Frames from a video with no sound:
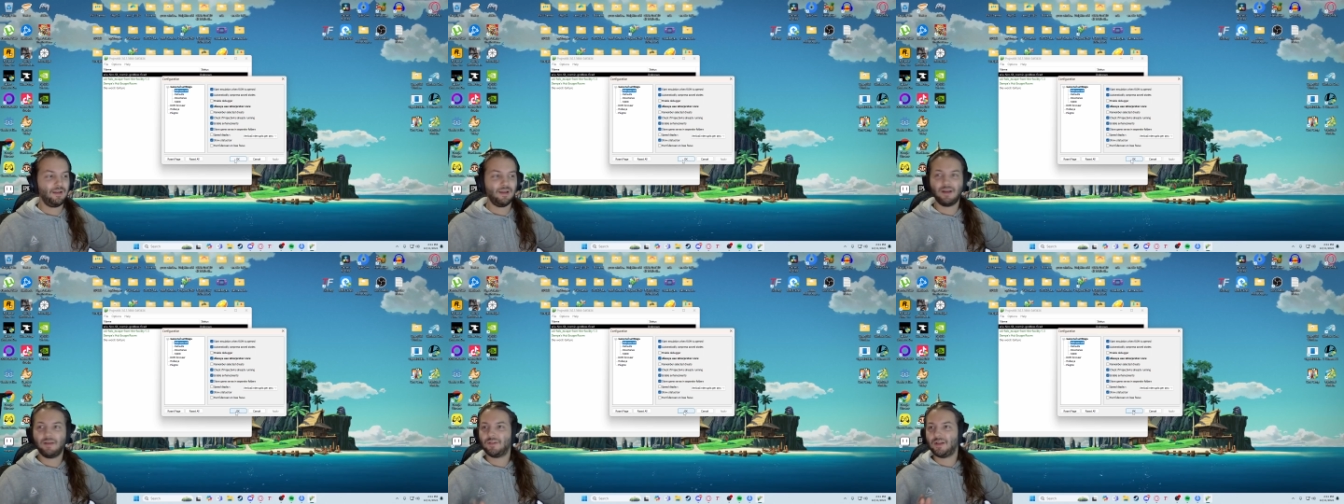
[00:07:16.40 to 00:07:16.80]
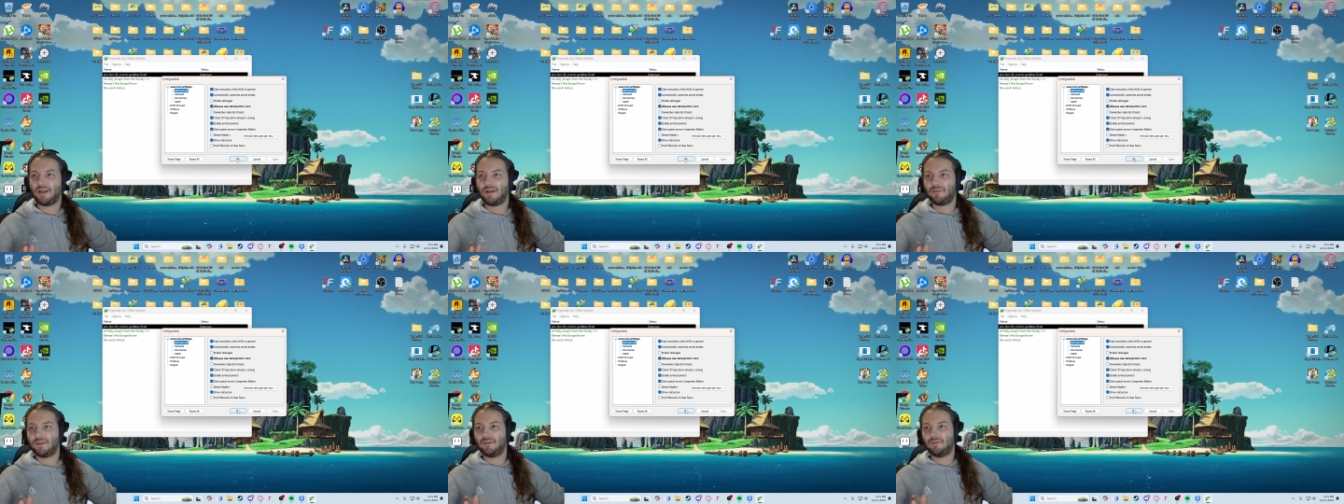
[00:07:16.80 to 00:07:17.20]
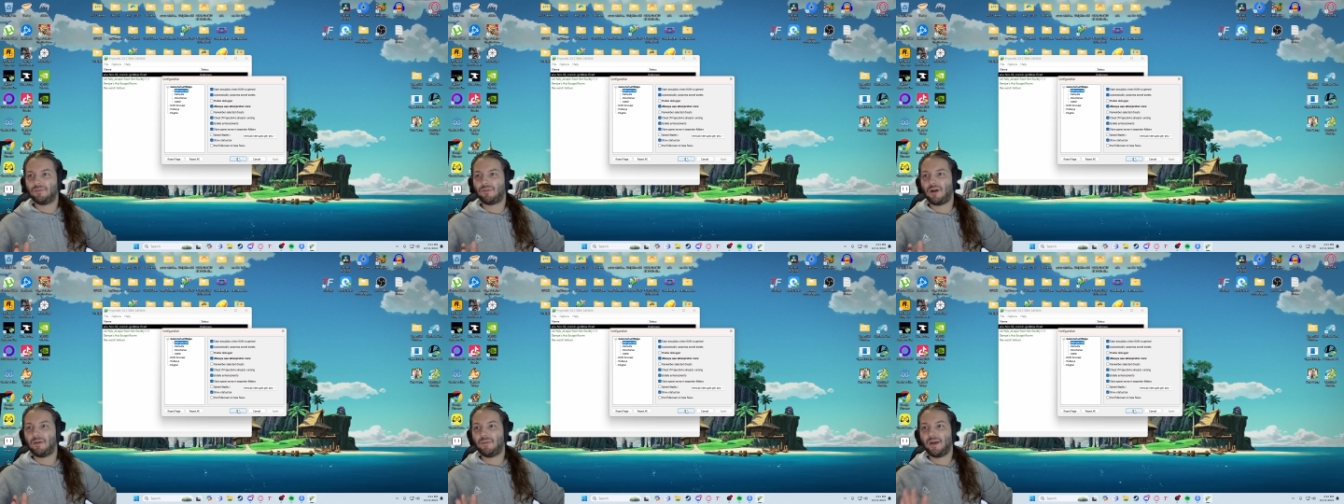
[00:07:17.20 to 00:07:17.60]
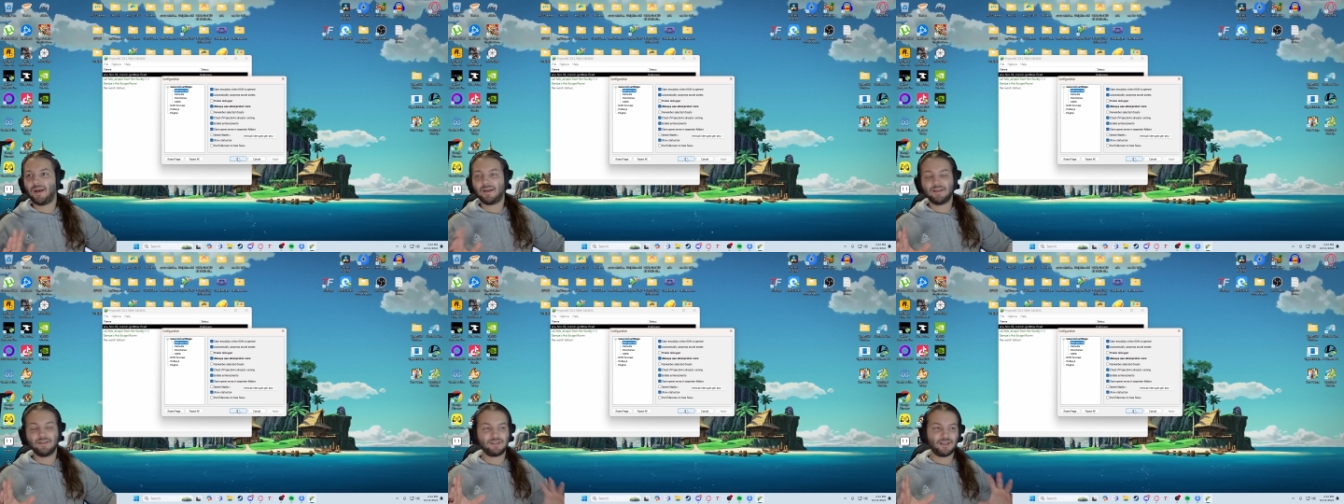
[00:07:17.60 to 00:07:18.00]
every every ROM
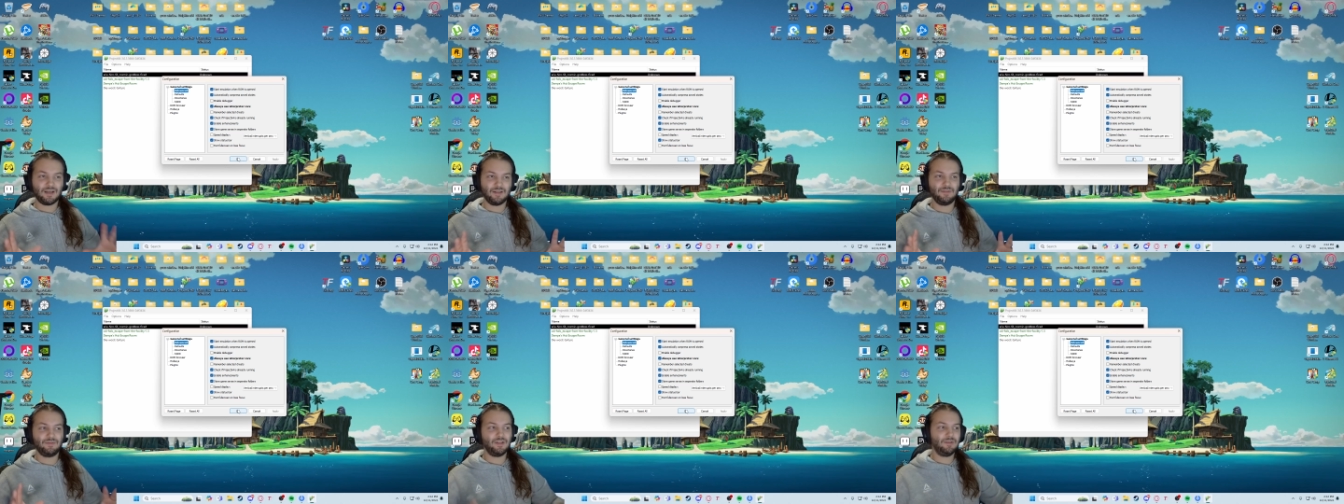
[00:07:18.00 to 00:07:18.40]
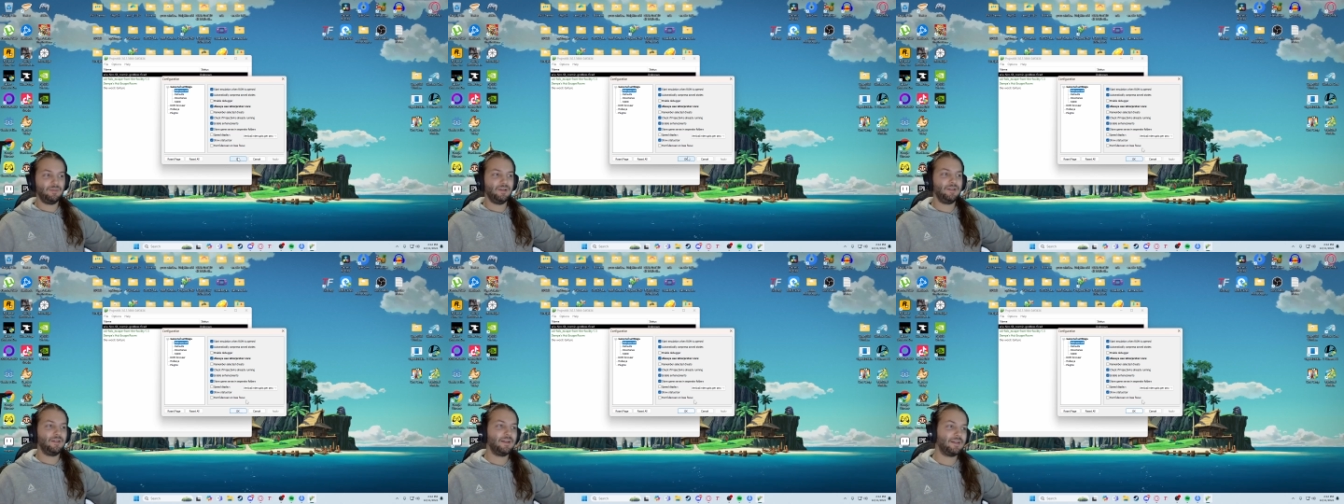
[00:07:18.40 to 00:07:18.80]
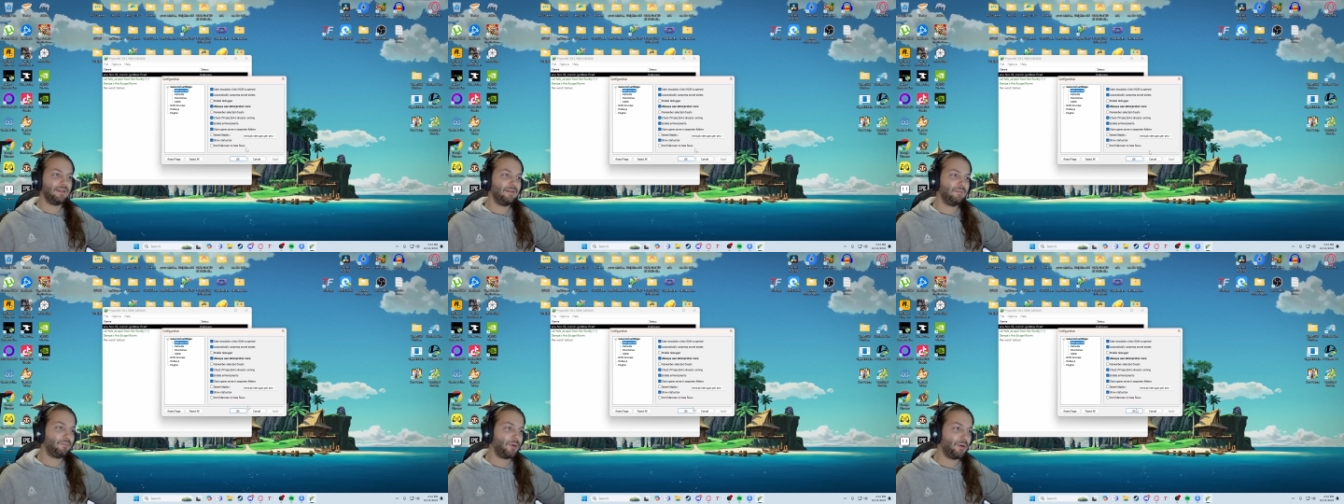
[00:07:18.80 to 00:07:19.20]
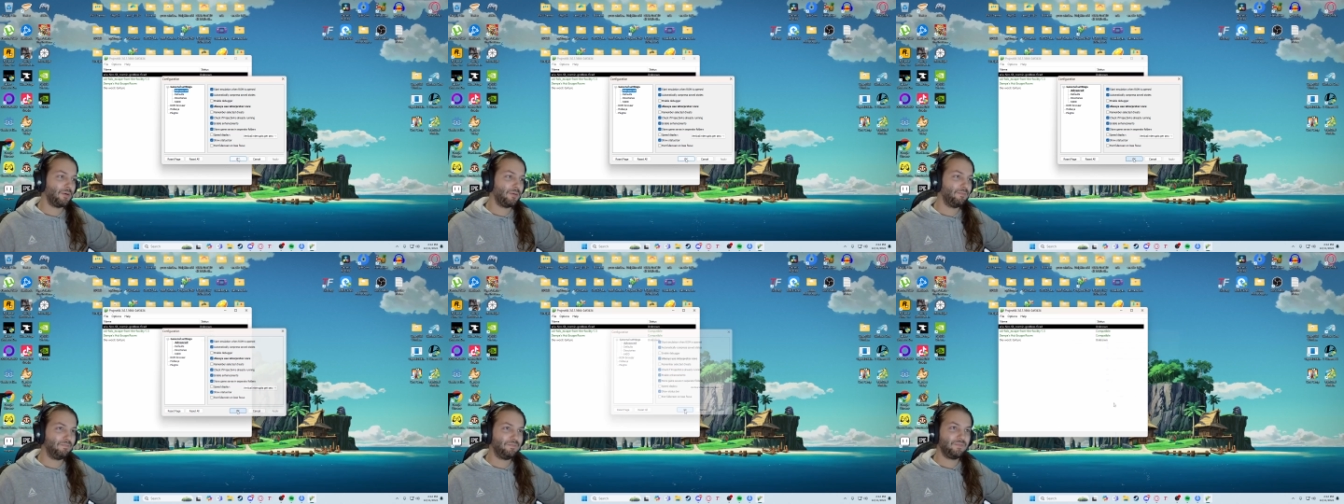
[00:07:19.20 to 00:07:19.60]
hack is kind of going to be like a per